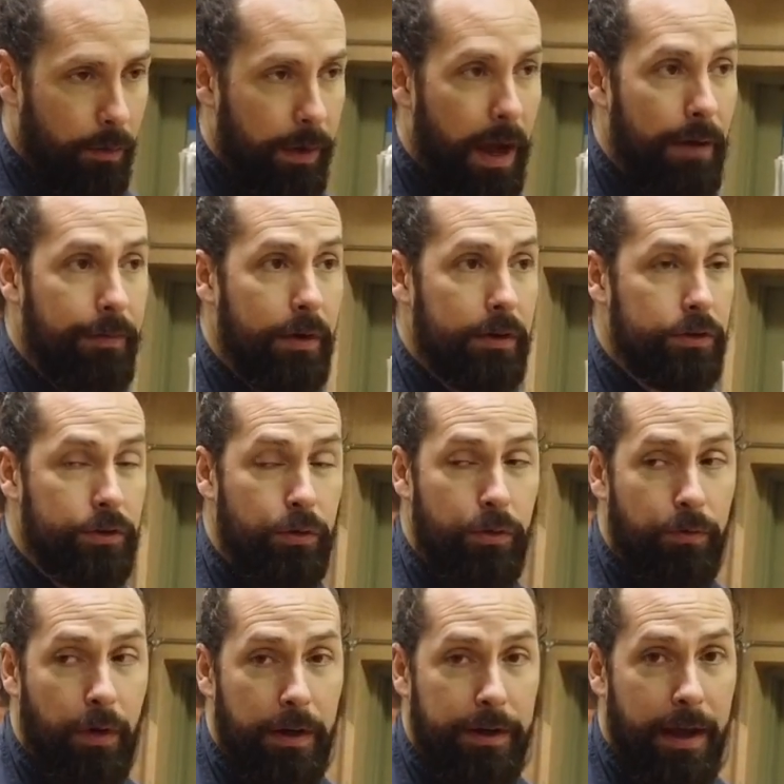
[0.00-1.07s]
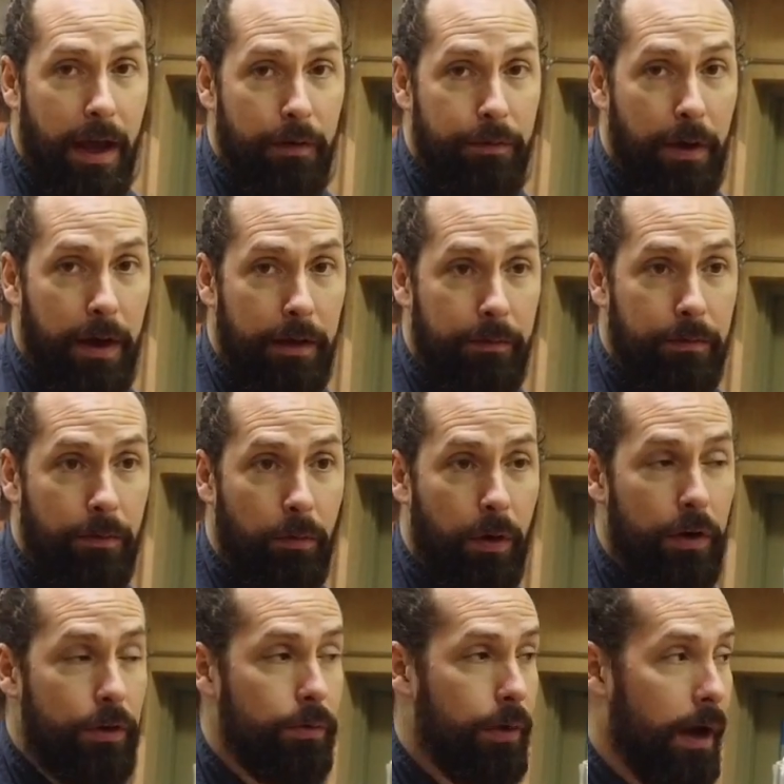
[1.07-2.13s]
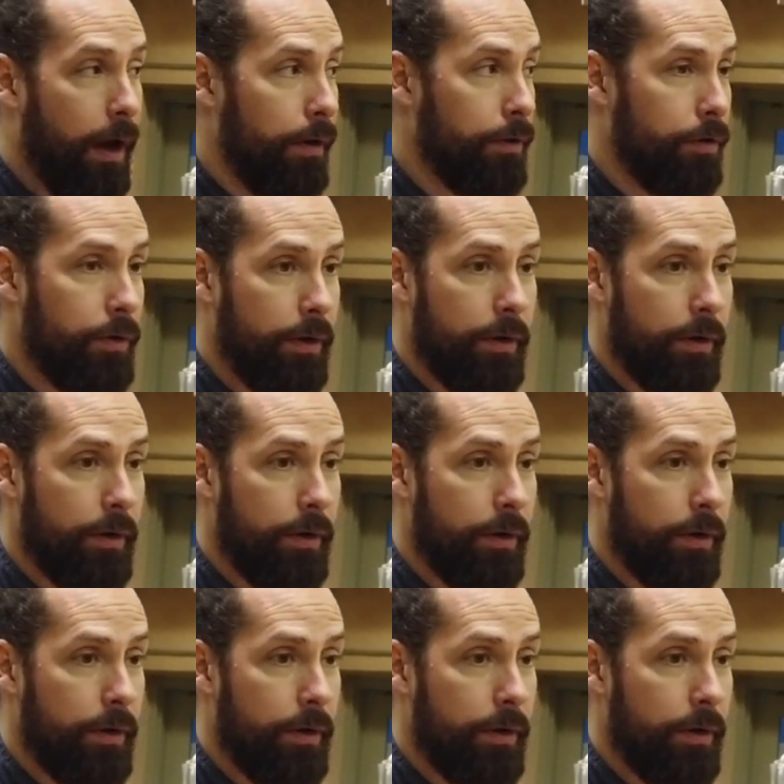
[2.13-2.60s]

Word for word: we have a student-run cafe where you, have, you